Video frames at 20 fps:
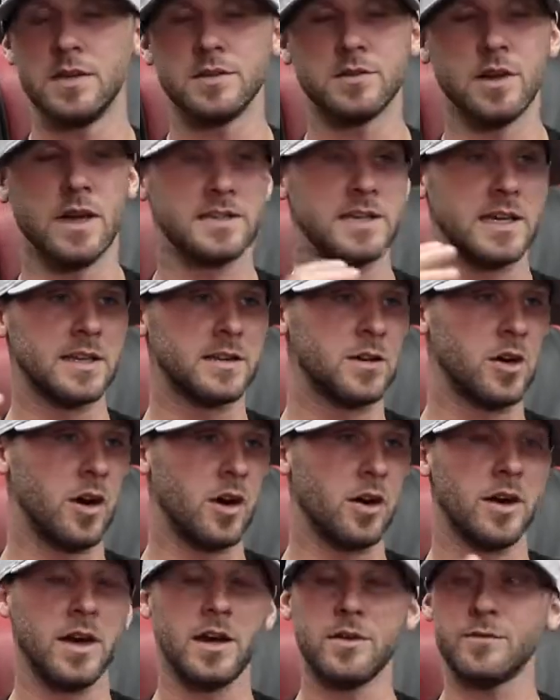So I take the
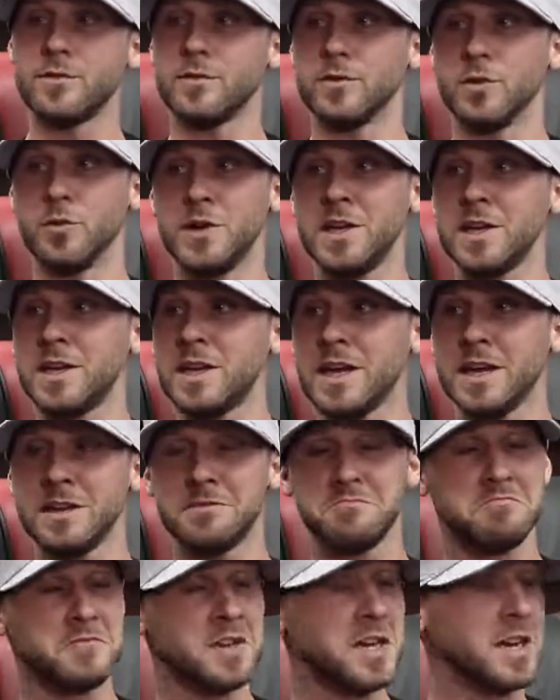car out for the
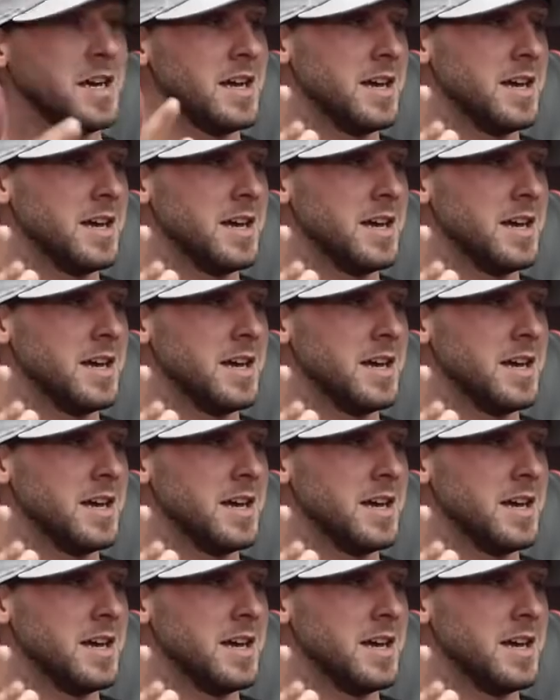weekend.